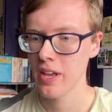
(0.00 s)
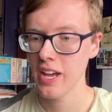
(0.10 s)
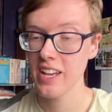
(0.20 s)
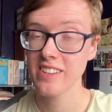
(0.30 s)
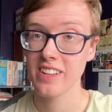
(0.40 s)

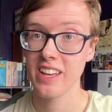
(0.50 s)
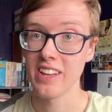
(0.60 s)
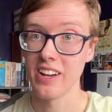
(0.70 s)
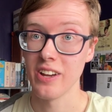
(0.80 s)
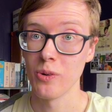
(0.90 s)
as a kid,
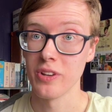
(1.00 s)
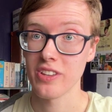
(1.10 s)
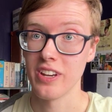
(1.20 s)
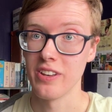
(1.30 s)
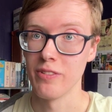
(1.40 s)
I always
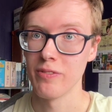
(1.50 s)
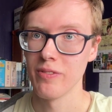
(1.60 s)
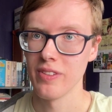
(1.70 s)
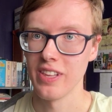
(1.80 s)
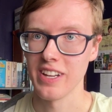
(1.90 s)
kind of
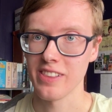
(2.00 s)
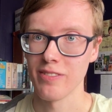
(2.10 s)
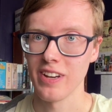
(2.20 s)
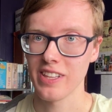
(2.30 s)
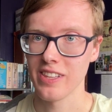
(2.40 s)
liked the
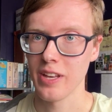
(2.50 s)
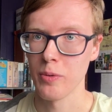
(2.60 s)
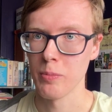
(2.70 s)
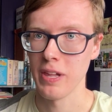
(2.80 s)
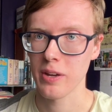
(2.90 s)
fact that they
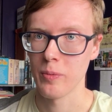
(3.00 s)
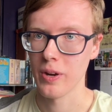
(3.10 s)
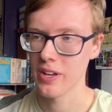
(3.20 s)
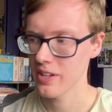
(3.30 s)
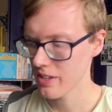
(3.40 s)
were black and
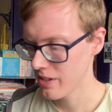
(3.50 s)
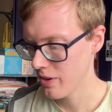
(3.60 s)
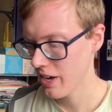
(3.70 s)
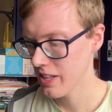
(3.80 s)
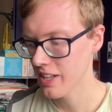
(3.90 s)
white.
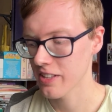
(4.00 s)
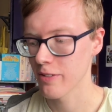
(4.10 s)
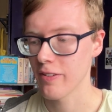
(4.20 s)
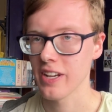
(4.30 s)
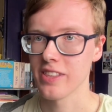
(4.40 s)
I like the
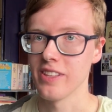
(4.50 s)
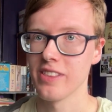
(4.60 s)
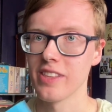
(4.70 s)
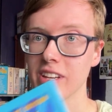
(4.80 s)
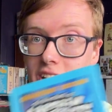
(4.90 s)
fact that
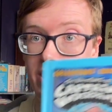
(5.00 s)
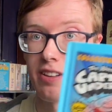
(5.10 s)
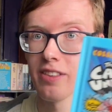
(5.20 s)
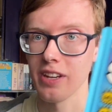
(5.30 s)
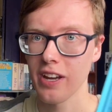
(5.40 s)

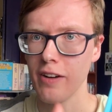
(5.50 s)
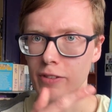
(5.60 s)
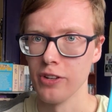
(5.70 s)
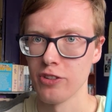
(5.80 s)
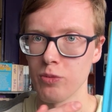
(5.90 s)
the
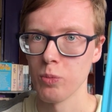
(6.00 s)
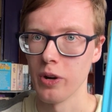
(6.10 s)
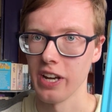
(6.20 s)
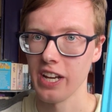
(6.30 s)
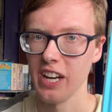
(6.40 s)
covers were
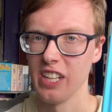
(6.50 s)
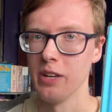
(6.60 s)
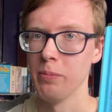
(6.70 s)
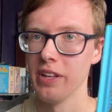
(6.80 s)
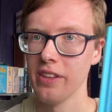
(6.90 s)
in colour,
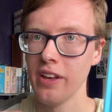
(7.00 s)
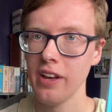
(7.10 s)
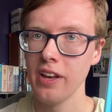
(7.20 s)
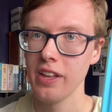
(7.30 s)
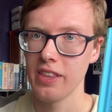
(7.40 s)
but
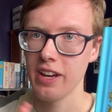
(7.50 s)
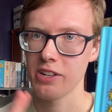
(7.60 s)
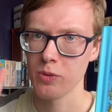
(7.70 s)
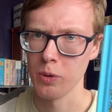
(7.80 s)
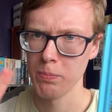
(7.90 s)
the
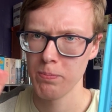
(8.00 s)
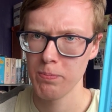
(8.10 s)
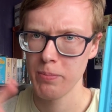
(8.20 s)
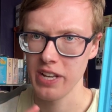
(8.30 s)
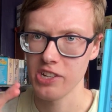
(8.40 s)
actual
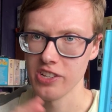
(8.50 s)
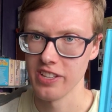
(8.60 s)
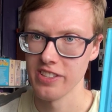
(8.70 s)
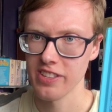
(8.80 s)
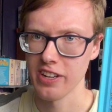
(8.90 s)
pictures
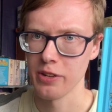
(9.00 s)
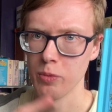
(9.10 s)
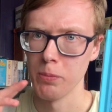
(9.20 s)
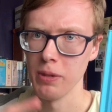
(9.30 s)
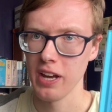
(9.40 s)
inside
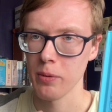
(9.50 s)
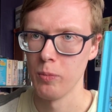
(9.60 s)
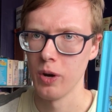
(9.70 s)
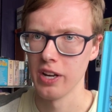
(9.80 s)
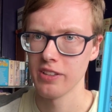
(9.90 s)
were black and
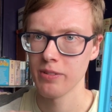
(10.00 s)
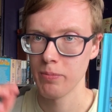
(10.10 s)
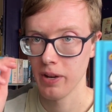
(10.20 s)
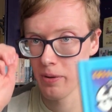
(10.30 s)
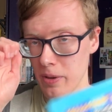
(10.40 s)
white.
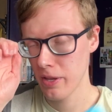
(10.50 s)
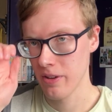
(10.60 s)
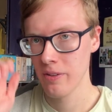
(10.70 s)
But yeah,